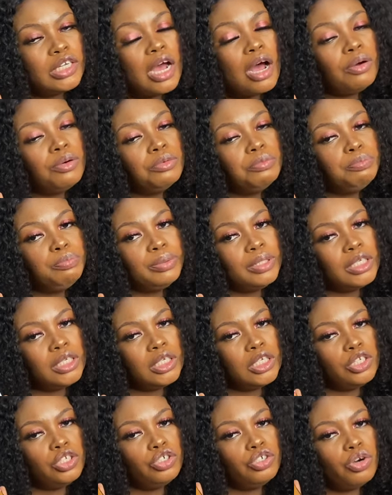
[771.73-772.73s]
that will be
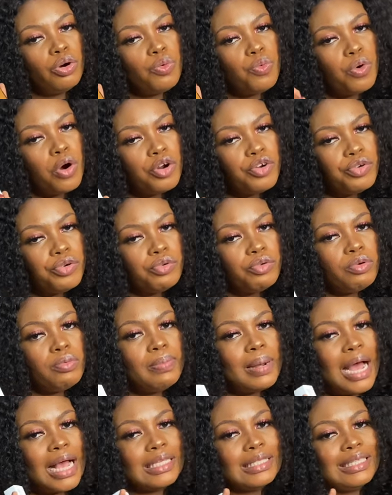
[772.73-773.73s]
in your
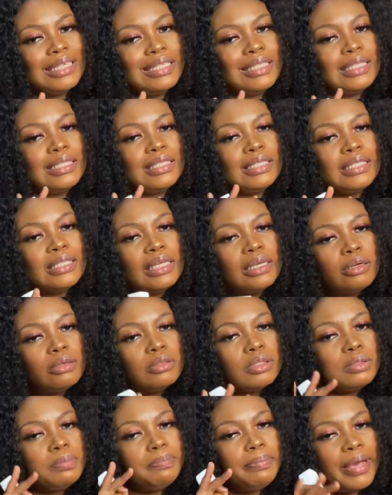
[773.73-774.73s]
wardrobe as a sealed